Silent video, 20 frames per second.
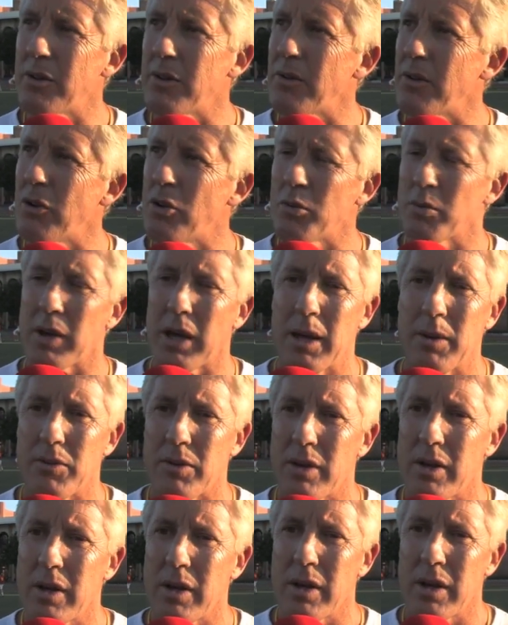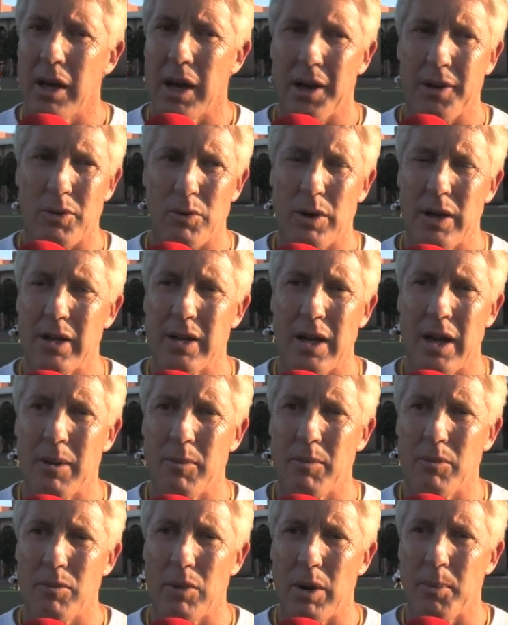in the home games and had a great
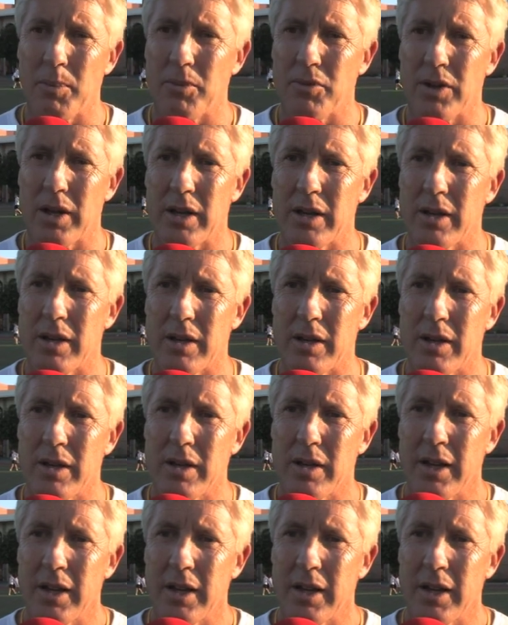time representing,